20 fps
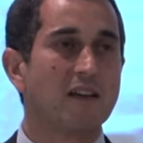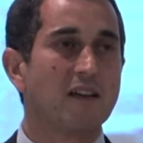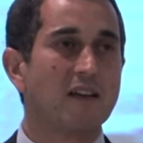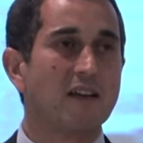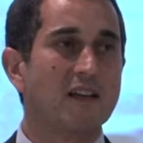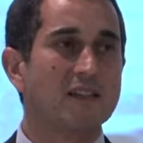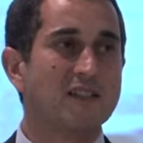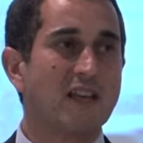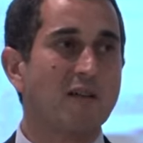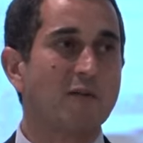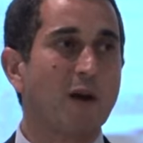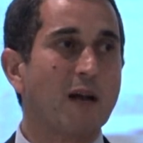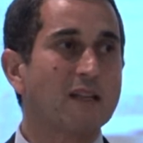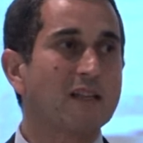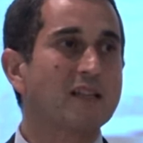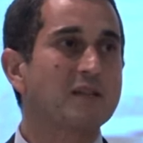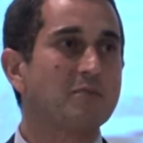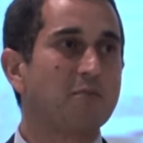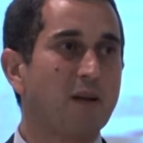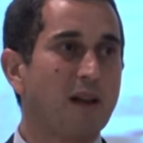is the
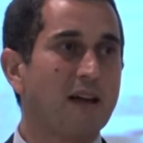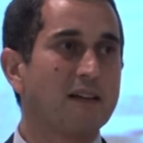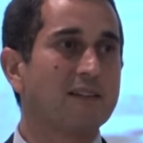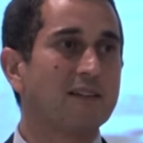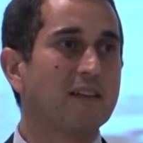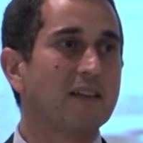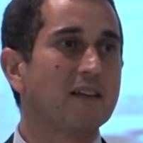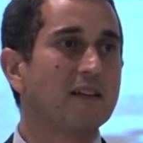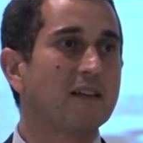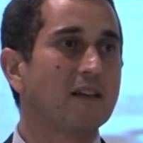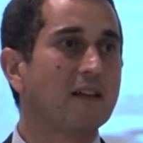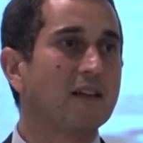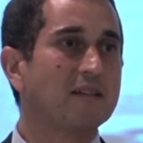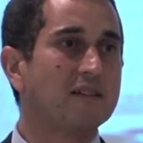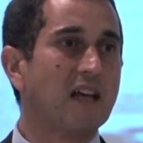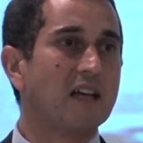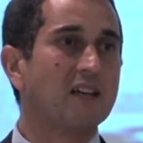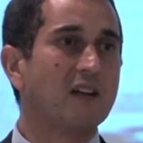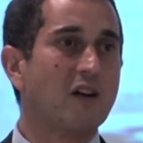greatest blessing that